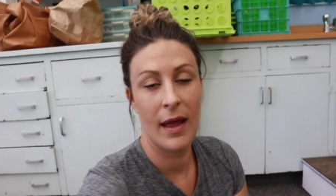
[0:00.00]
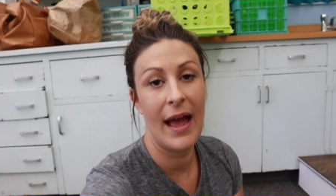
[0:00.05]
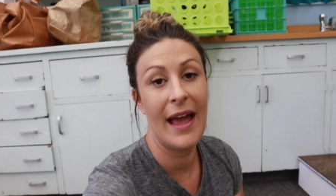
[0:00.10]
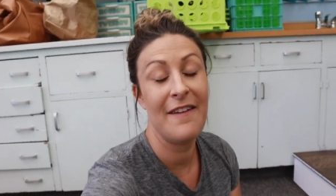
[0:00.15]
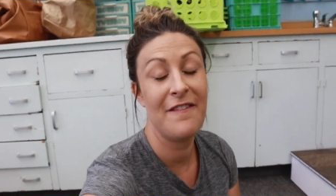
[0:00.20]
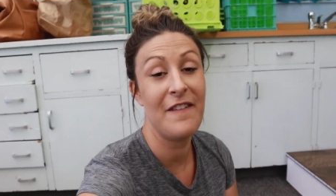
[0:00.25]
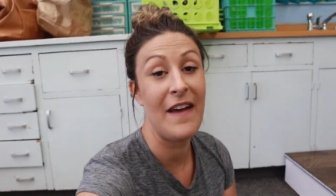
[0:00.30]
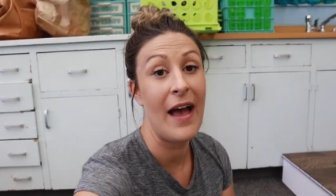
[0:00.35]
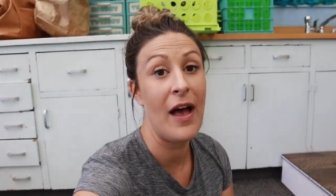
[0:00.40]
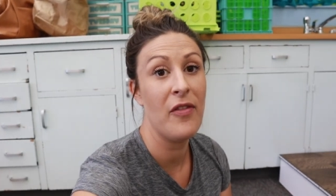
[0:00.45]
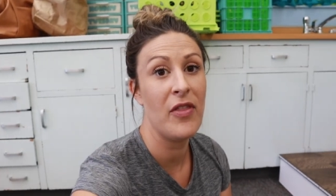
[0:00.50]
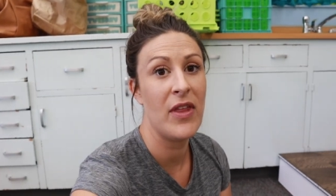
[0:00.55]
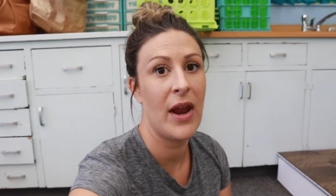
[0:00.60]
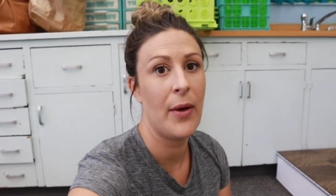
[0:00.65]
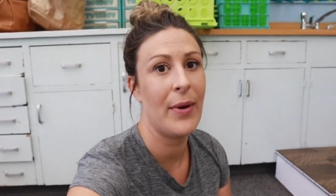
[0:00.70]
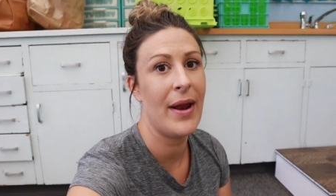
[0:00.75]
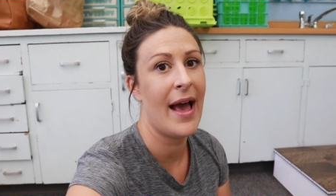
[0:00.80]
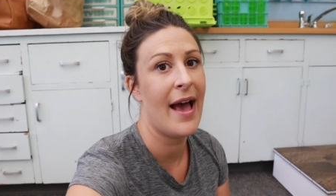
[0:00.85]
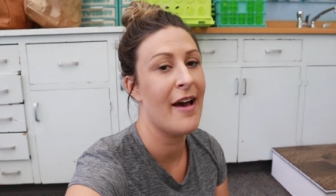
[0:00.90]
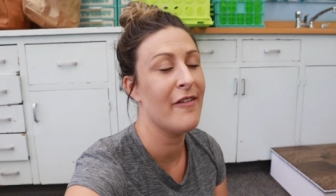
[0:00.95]
I found that
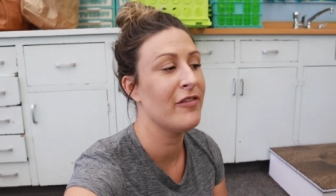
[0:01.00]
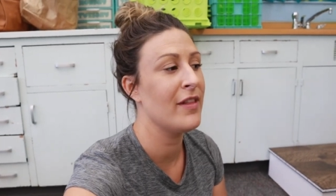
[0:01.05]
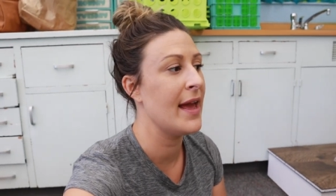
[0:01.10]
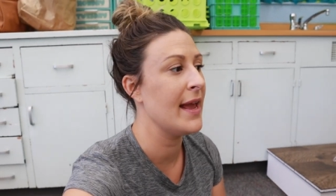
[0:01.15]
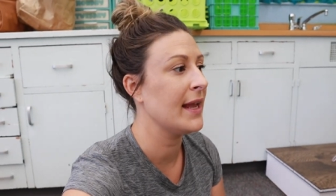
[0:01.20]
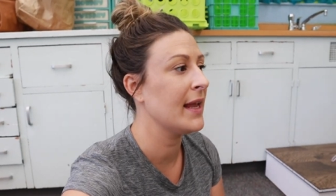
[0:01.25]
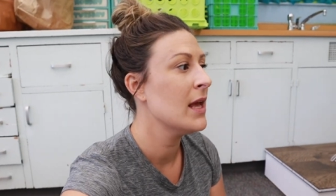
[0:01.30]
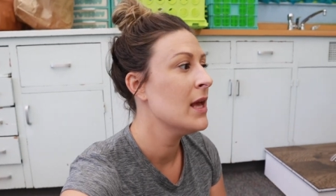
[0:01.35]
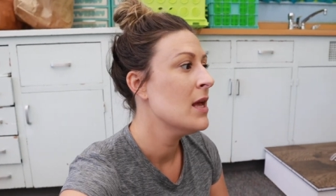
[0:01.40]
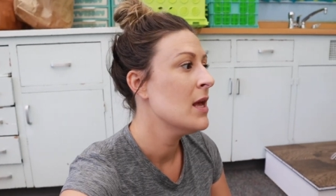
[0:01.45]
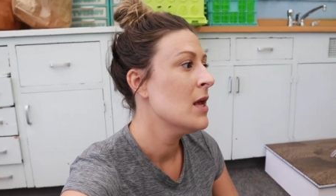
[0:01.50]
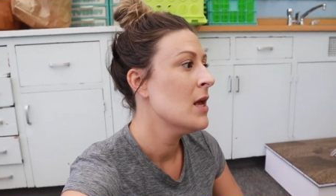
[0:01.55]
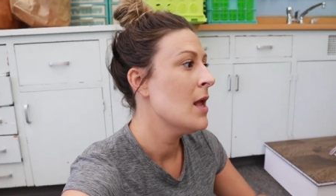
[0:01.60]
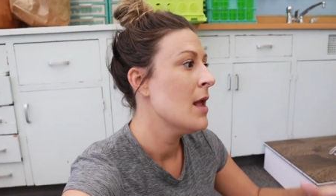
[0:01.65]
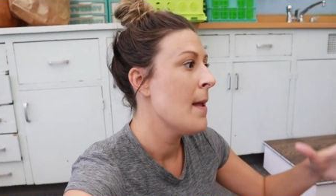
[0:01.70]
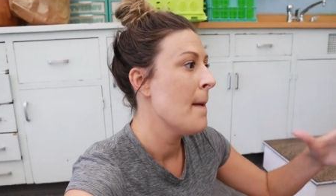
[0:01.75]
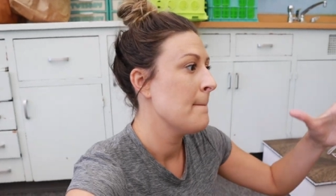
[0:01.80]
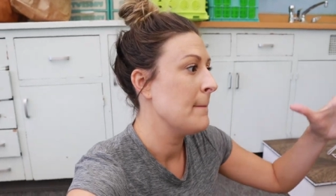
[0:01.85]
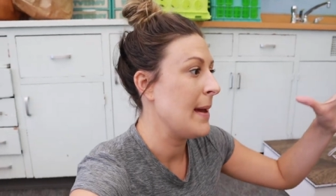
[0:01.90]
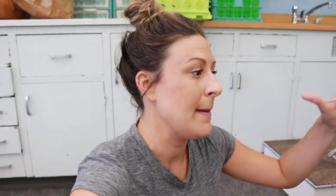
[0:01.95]
I would have like
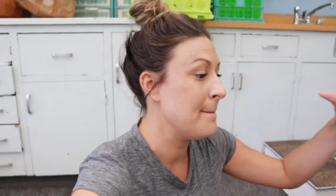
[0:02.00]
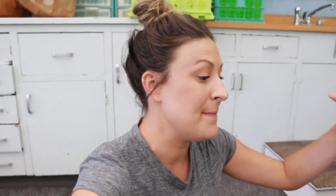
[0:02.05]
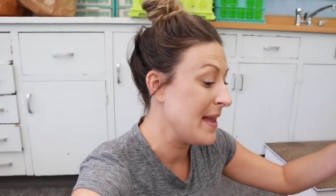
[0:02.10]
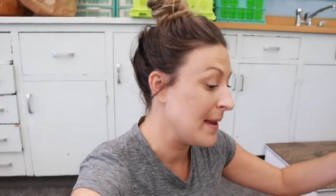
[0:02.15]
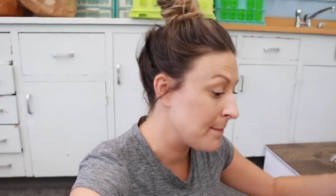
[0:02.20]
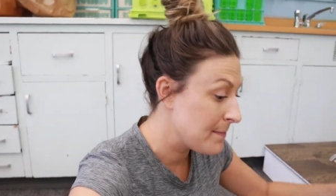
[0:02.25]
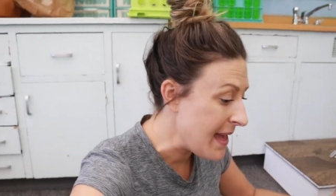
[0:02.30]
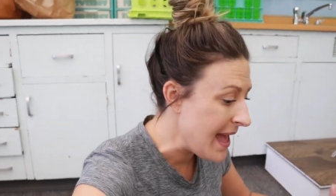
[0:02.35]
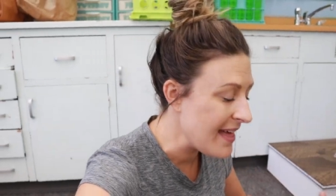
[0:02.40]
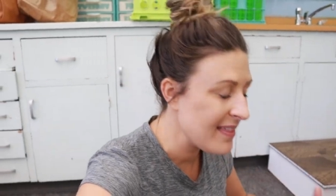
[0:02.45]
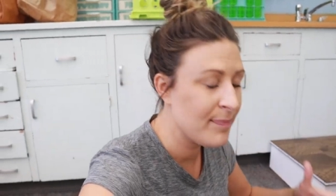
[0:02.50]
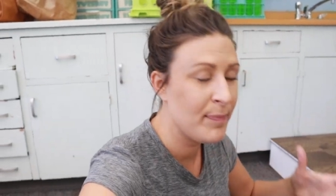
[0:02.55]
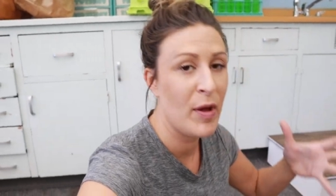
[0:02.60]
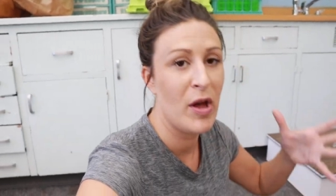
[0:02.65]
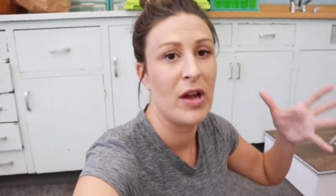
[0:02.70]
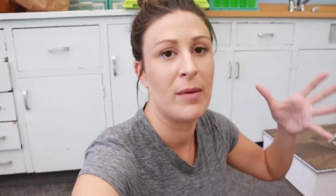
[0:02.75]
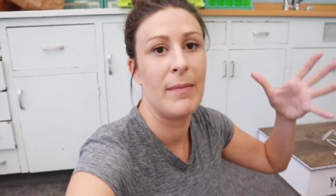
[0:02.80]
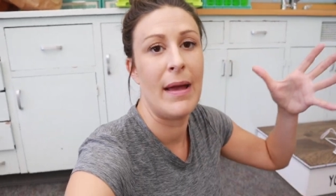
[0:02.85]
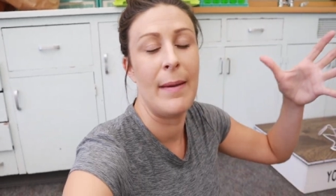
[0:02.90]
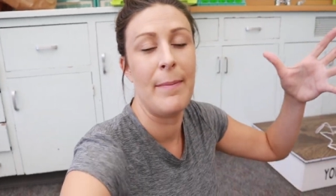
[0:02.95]
my big math
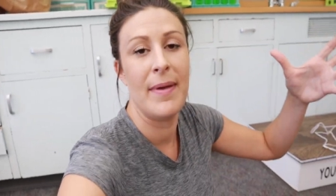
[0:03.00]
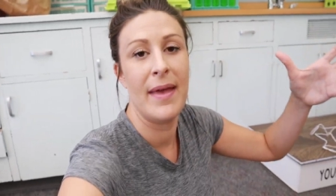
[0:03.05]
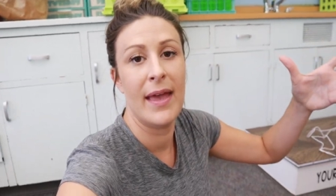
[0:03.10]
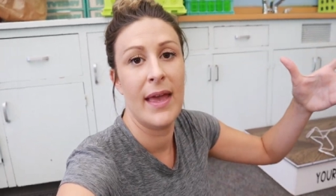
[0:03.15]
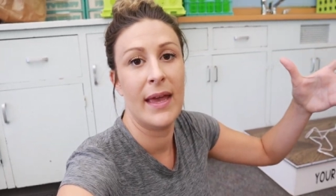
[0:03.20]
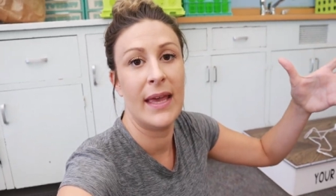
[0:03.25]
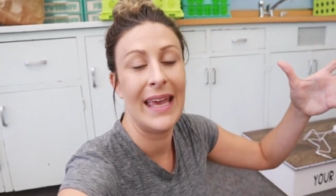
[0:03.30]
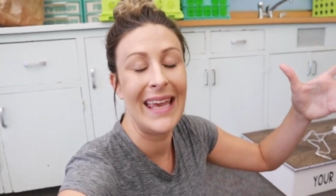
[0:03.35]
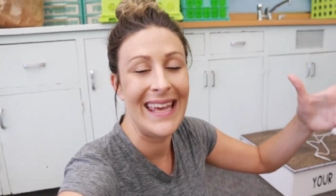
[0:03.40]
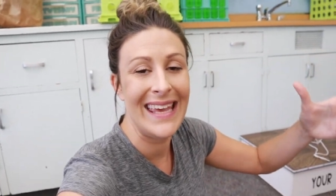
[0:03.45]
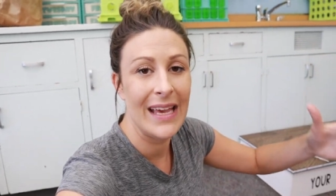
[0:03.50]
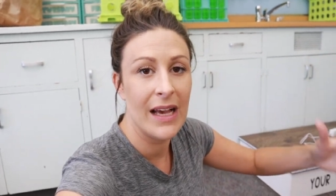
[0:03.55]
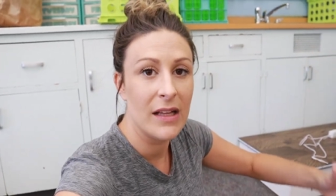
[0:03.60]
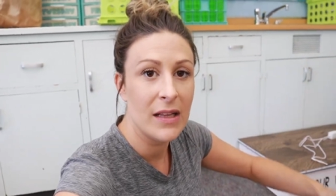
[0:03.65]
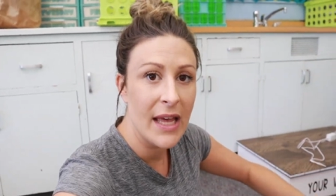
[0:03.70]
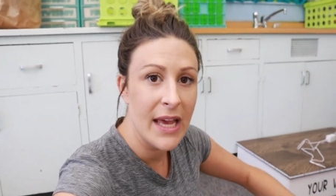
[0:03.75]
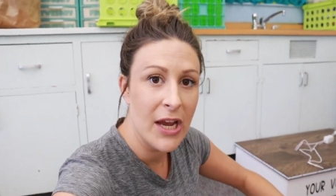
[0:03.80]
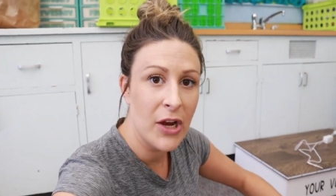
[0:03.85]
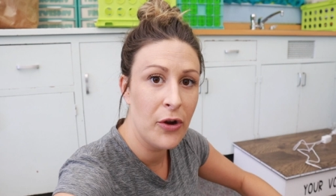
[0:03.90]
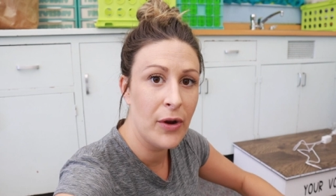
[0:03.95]
book, my big
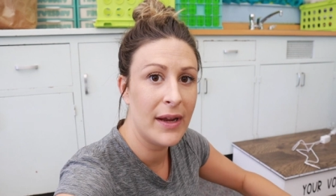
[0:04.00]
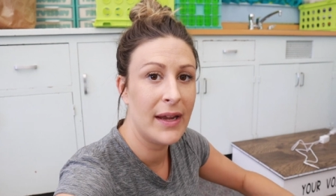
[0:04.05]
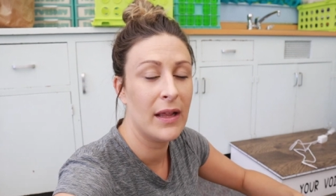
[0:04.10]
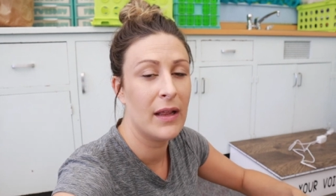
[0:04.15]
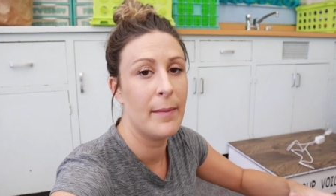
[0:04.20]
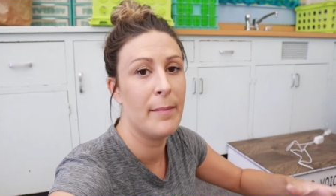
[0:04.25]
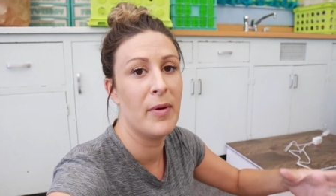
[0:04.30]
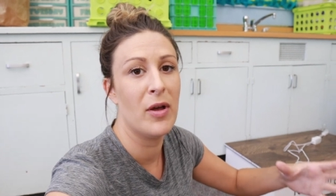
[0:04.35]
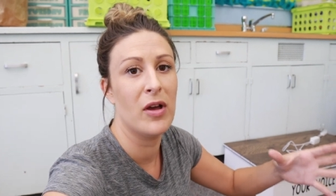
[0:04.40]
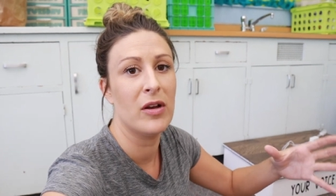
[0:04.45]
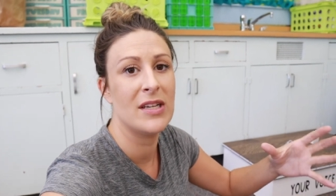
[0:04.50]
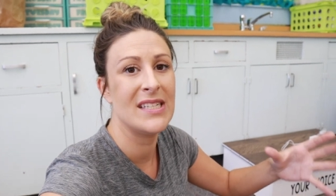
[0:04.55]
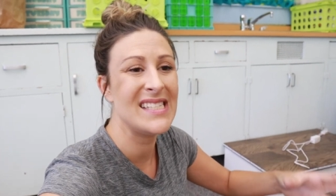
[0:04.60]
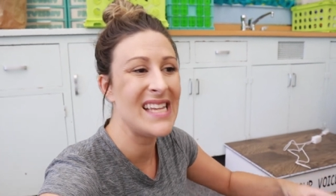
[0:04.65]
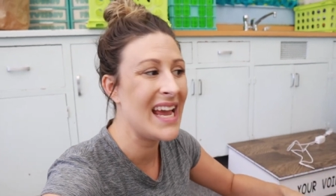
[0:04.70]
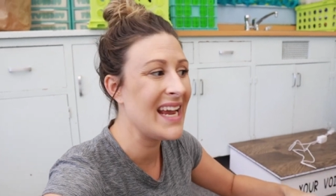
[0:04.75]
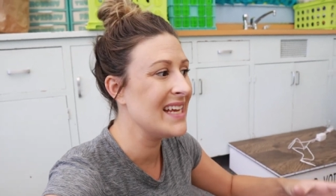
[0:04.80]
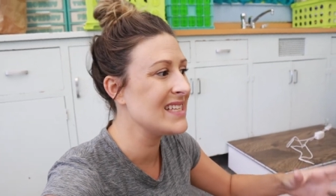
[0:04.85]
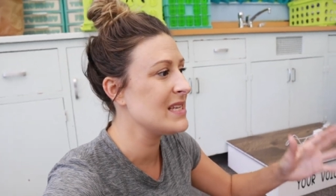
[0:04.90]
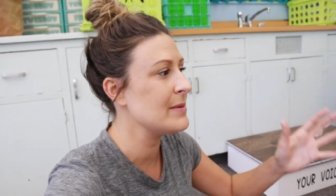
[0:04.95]
ELA curriculum book,
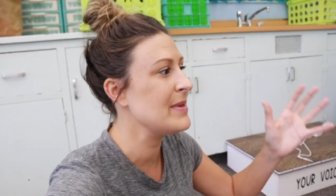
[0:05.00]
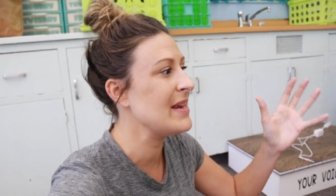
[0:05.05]
science.